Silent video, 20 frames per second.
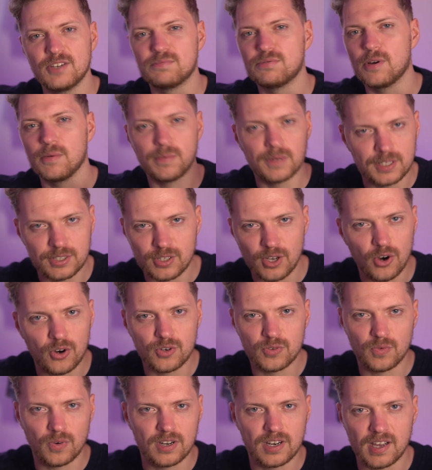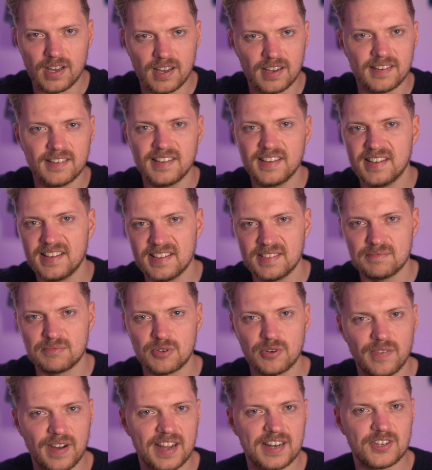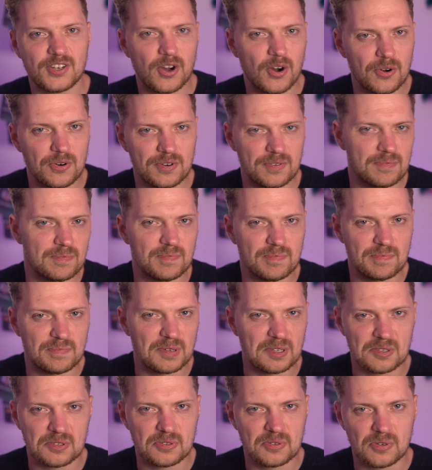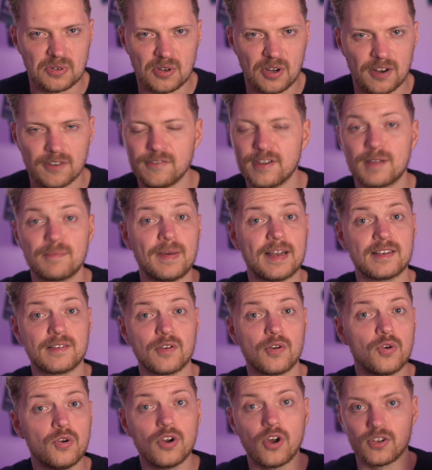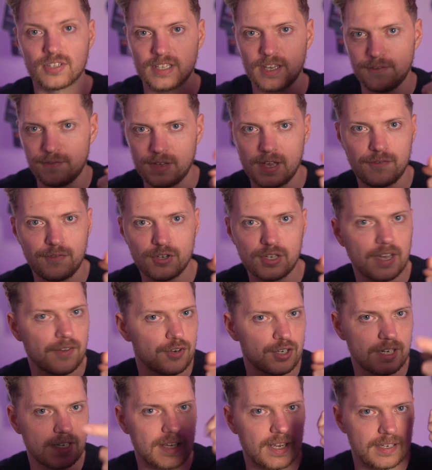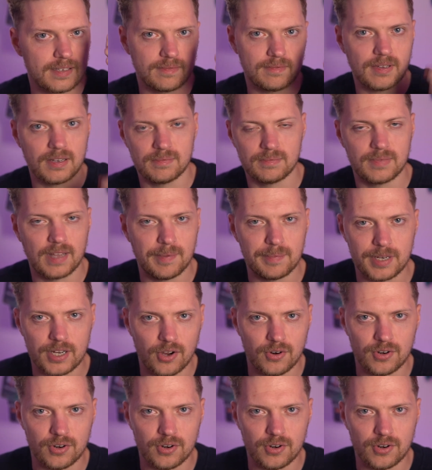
probably don't want to provide your own build tool config. But who knows? If, if you ever did that, uh, let me know